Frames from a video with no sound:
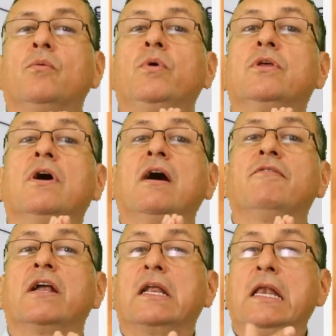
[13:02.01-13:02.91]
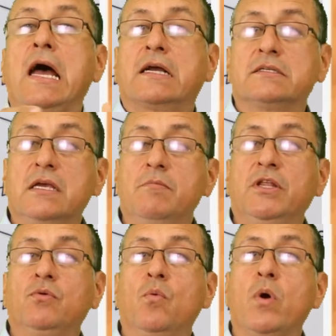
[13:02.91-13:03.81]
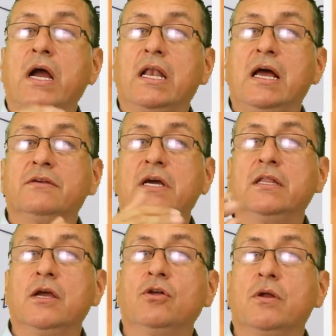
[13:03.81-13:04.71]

We don't have a relax in between one class and the